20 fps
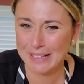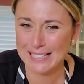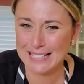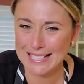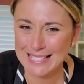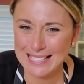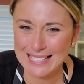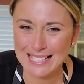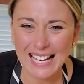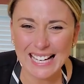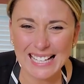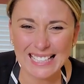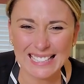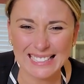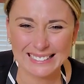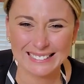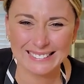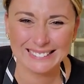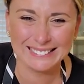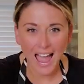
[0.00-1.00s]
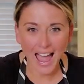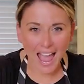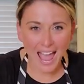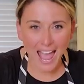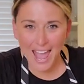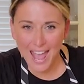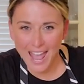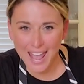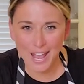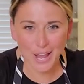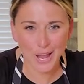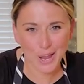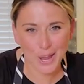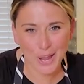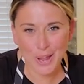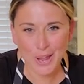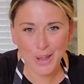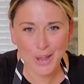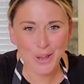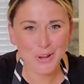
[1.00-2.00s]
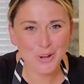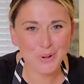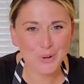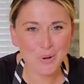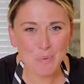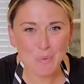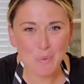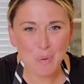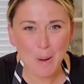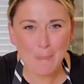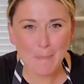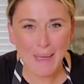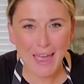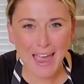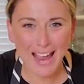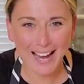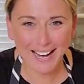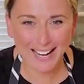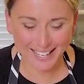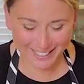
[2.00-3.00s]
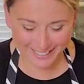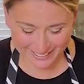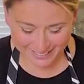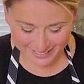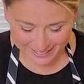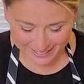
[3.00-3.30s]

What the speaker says: excited. And we're back.